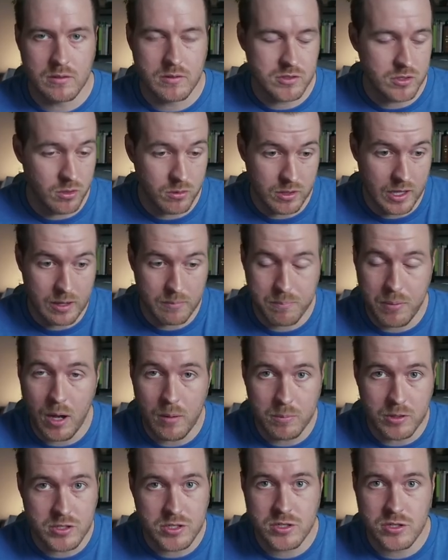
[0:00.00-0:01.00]
So like
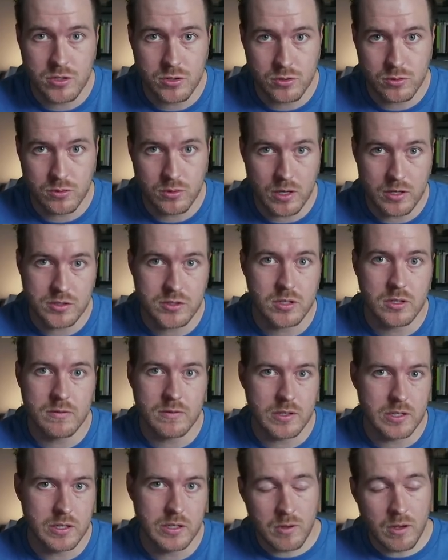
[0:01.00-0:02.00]
publish to a server.